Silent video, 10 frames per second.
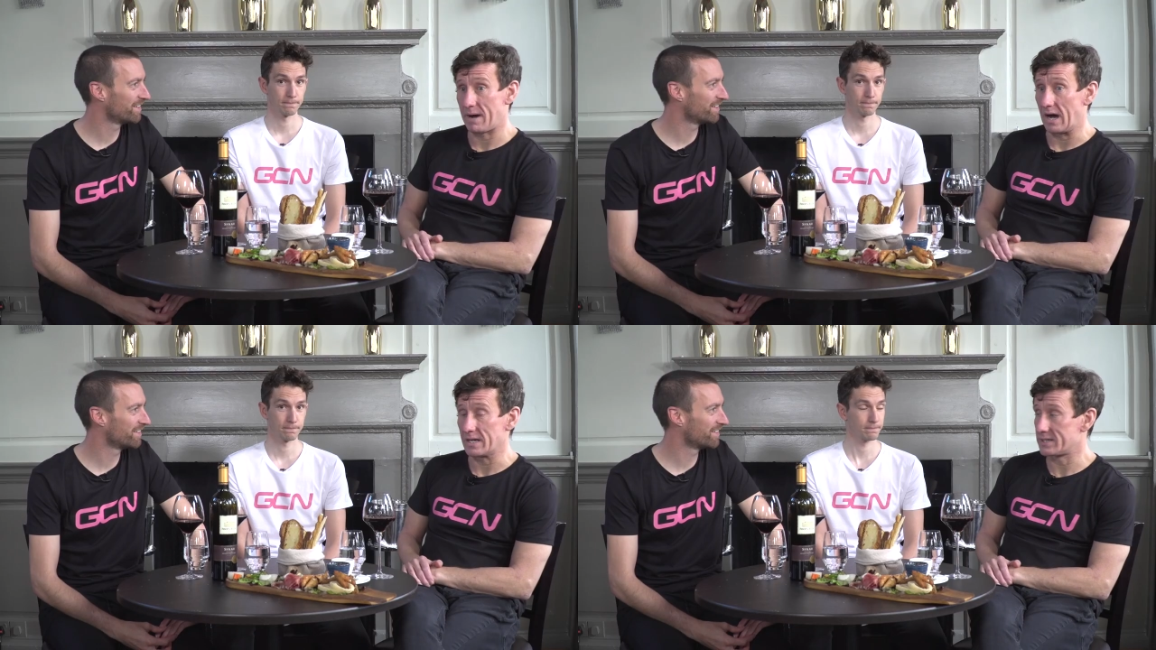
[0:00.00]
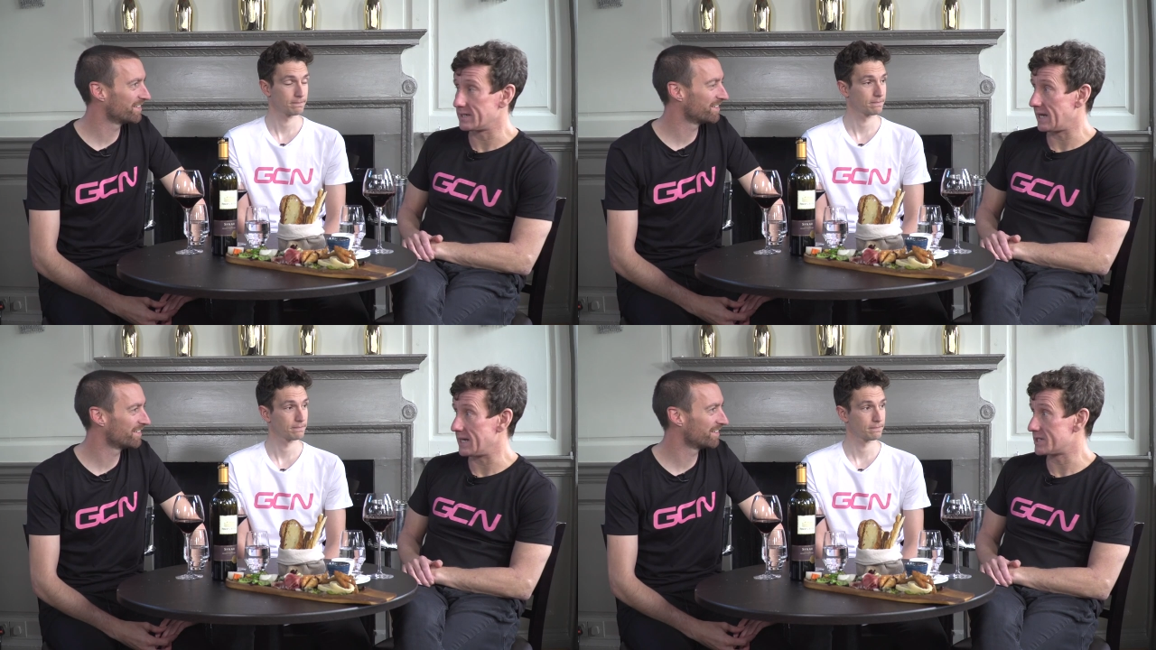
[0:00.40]

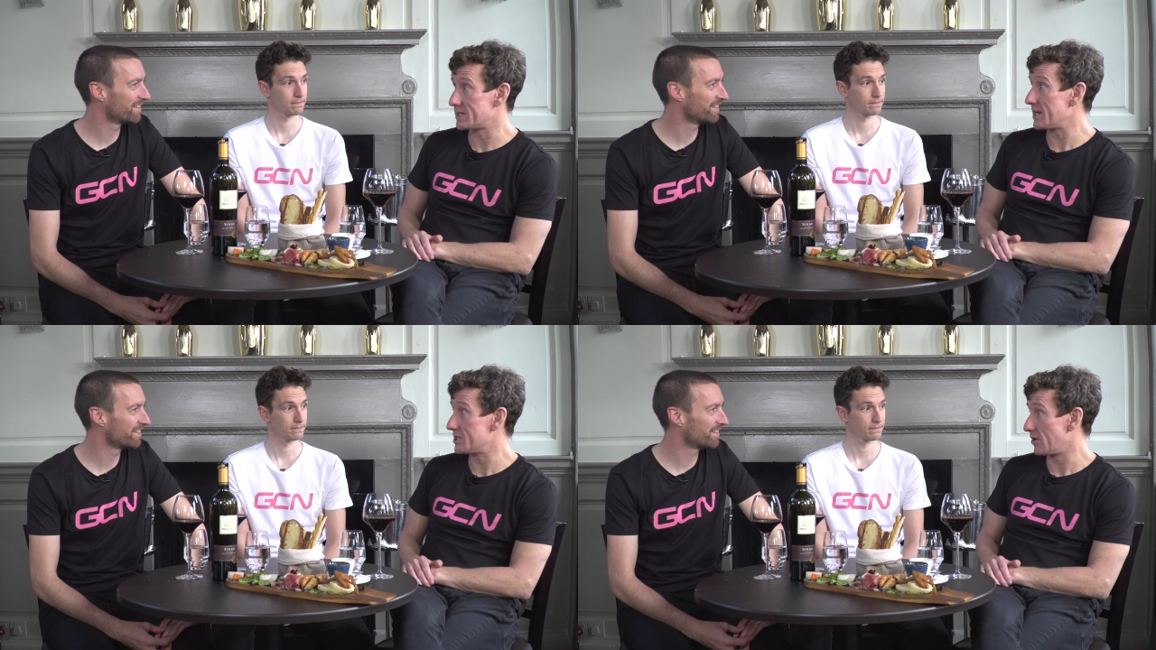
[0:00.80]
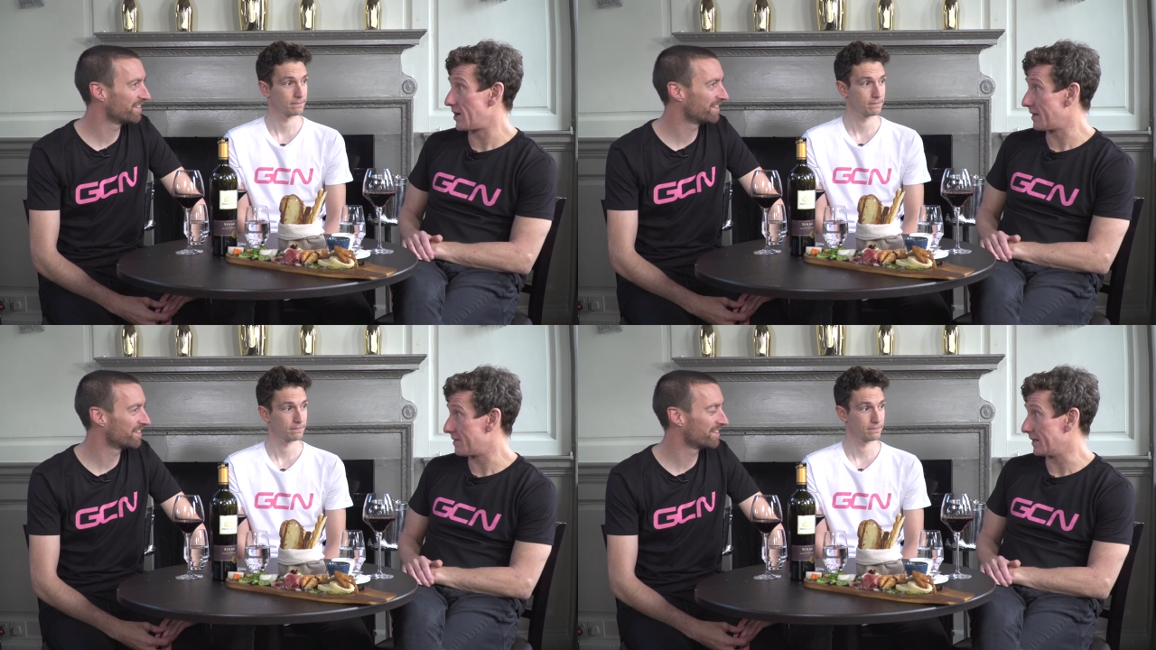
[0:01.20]
Speaker 1: but it's stage
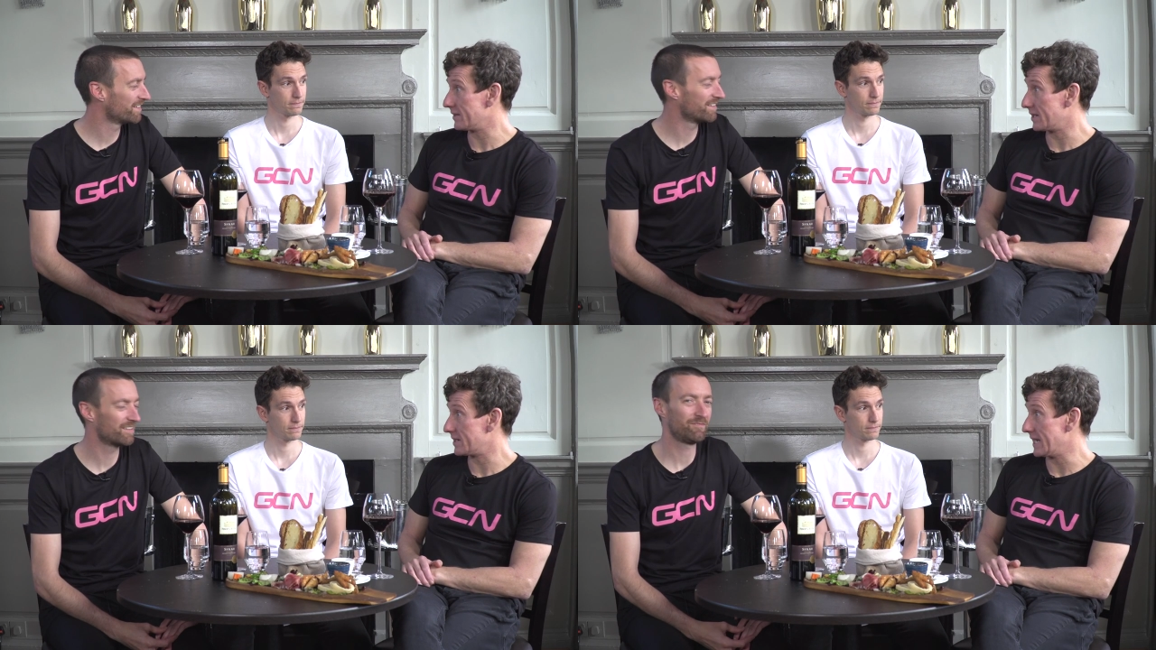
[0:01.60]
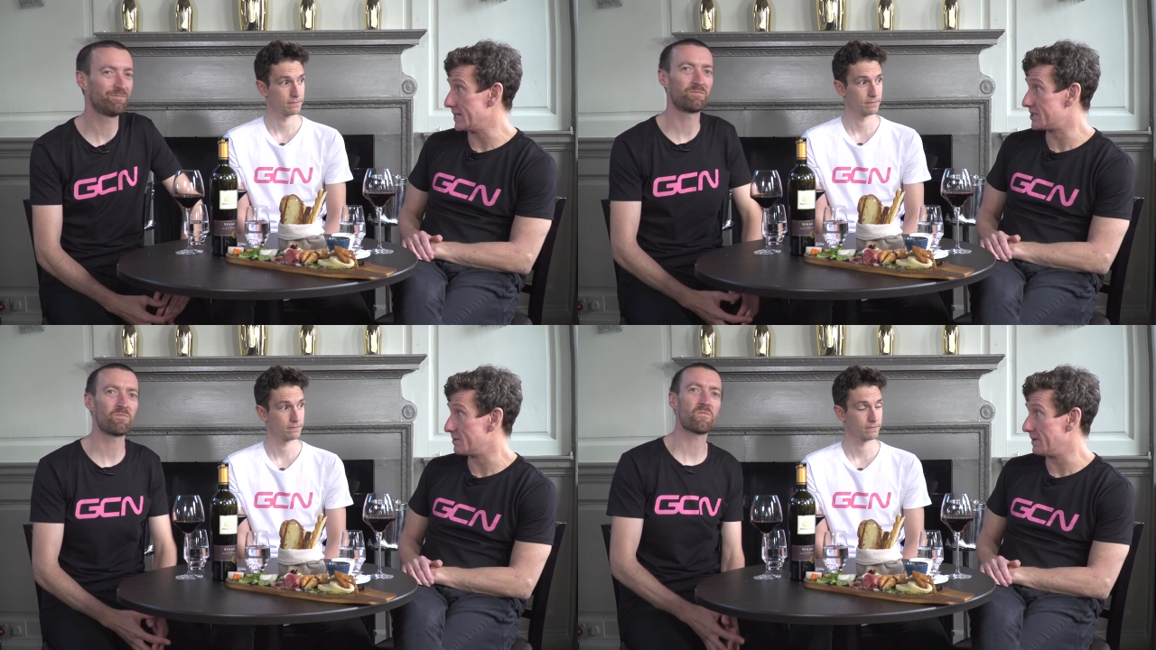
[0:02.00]
nine, I think, that
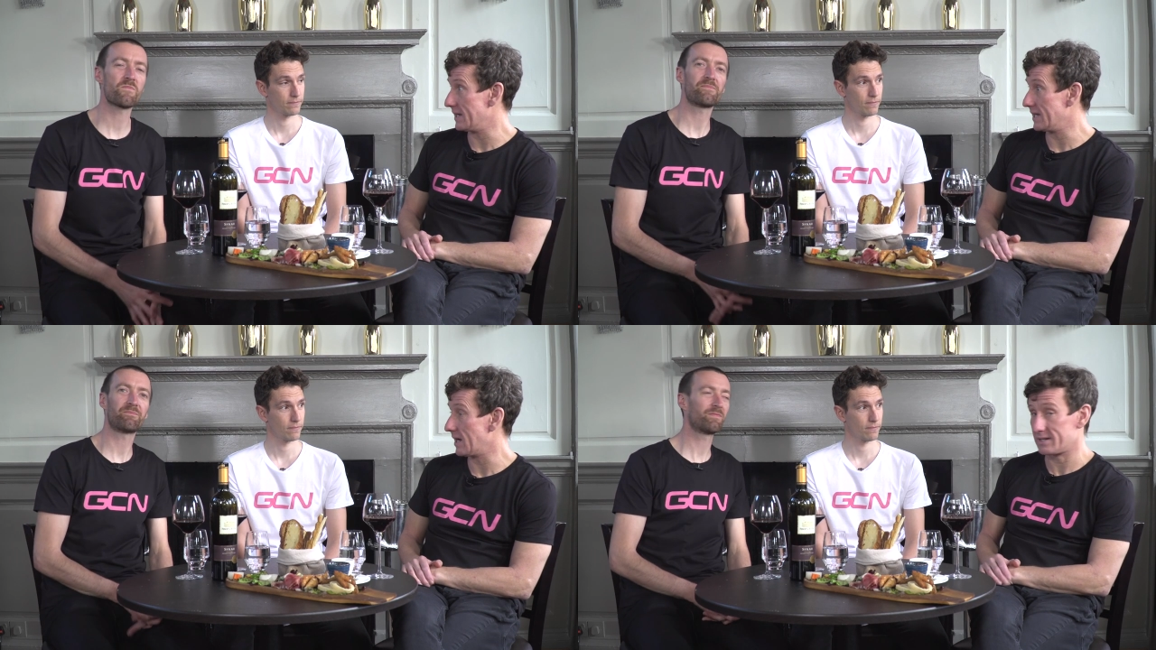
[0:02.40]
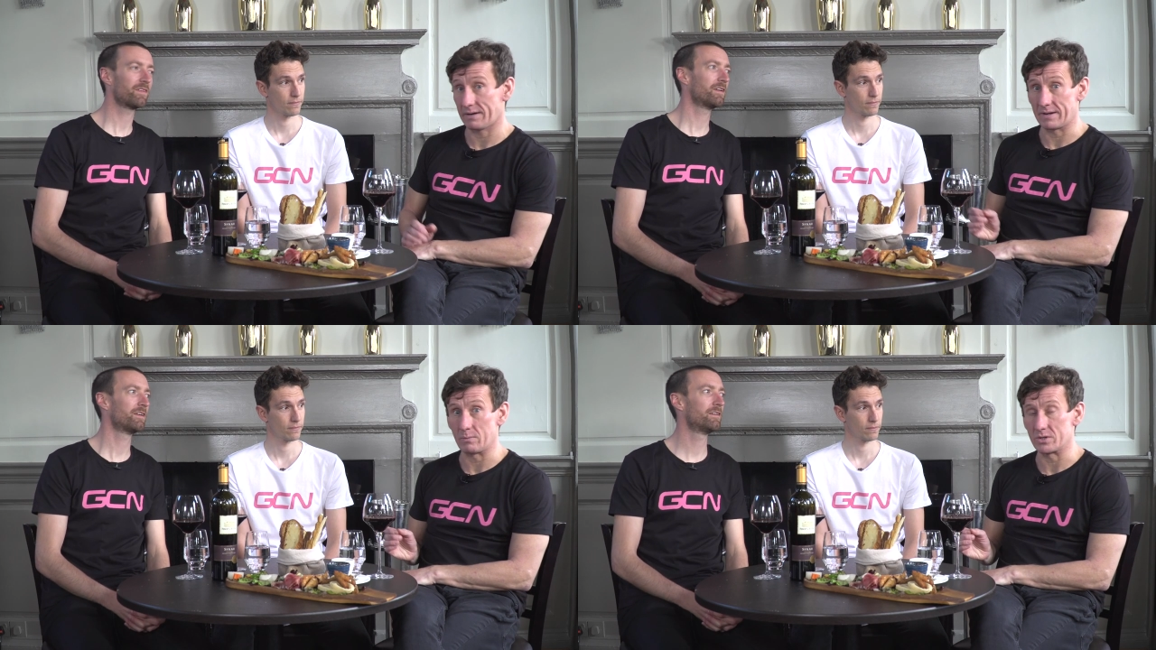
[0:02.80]
needs to be uh,
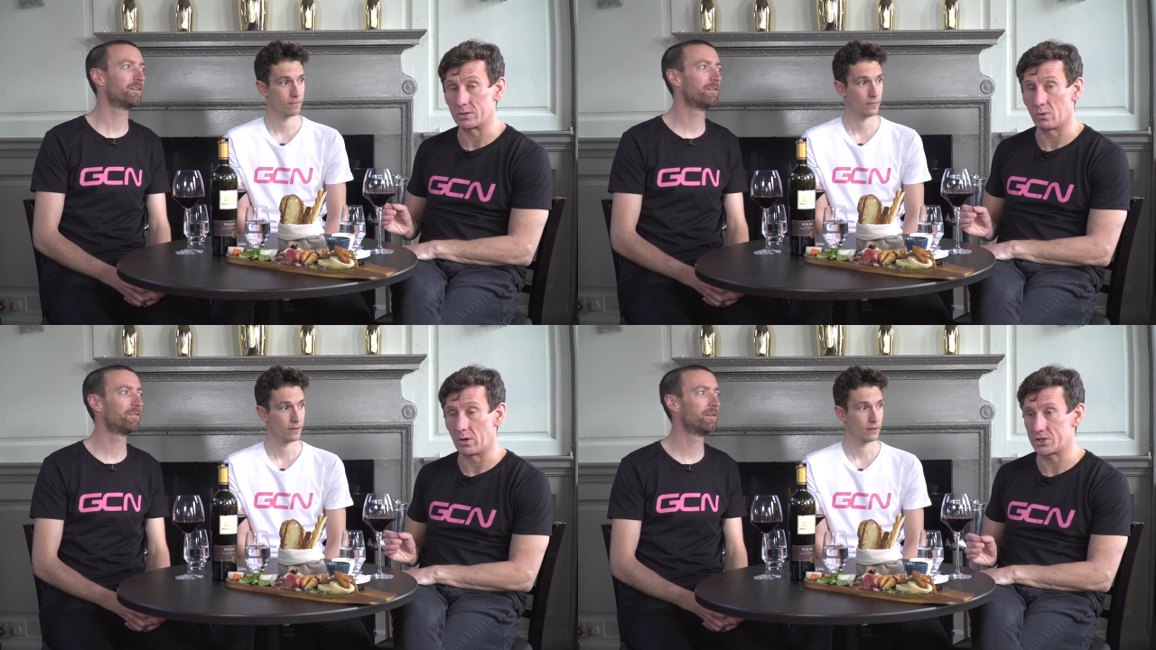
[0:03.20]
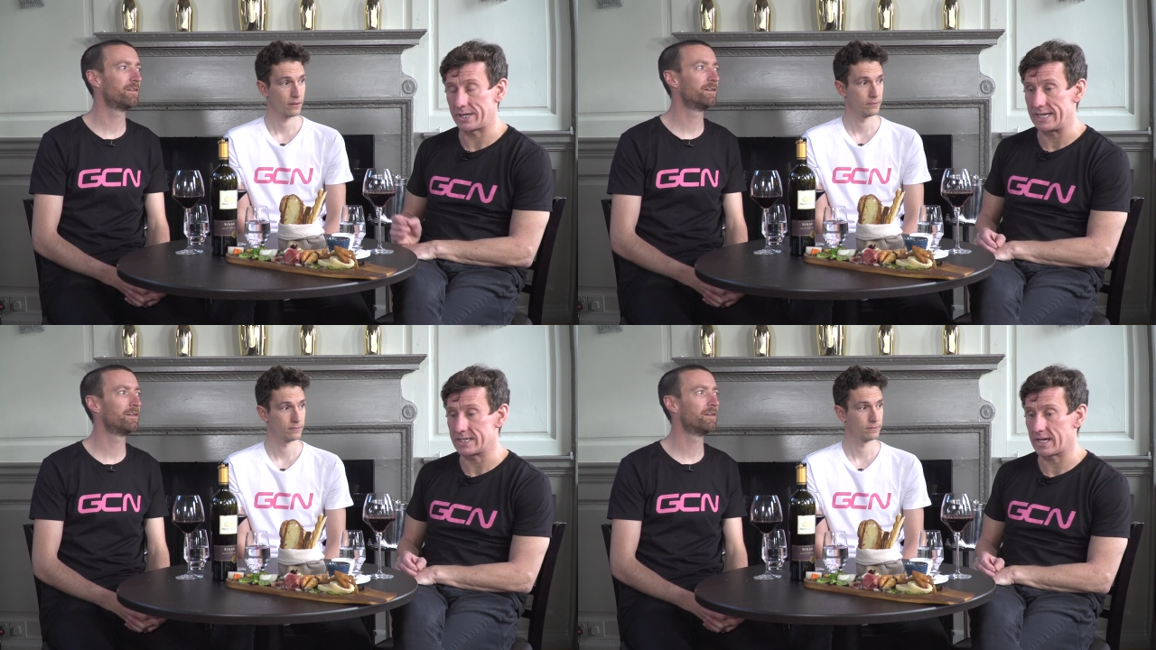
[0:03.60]
definitely one to
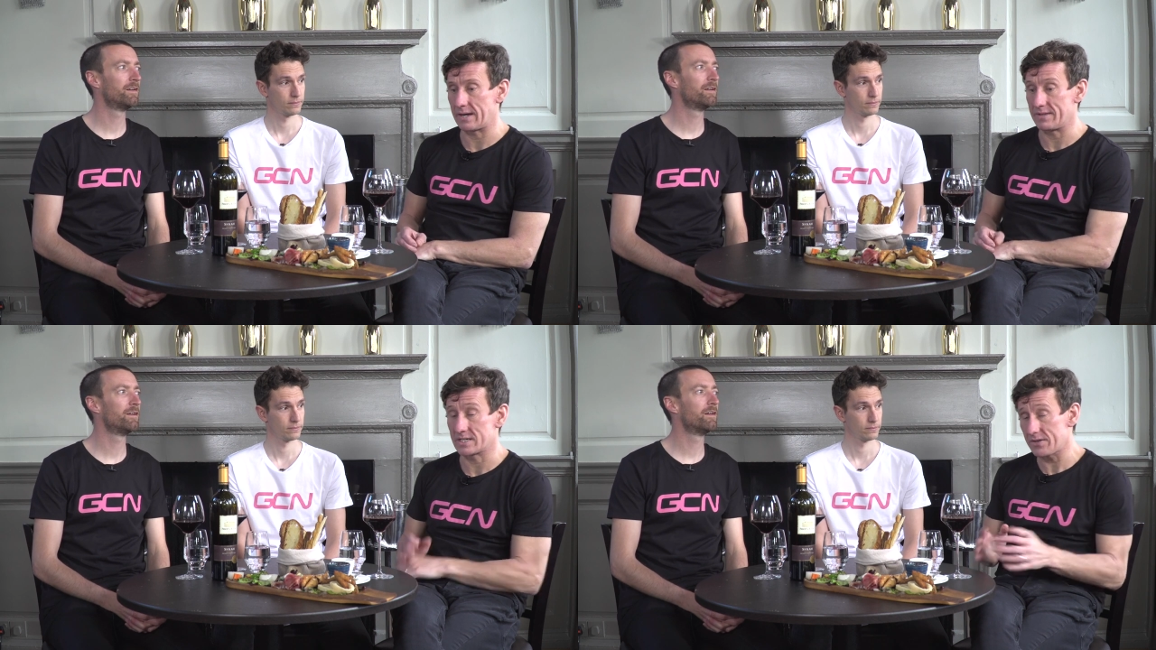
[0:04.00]
watch. It's uh, there's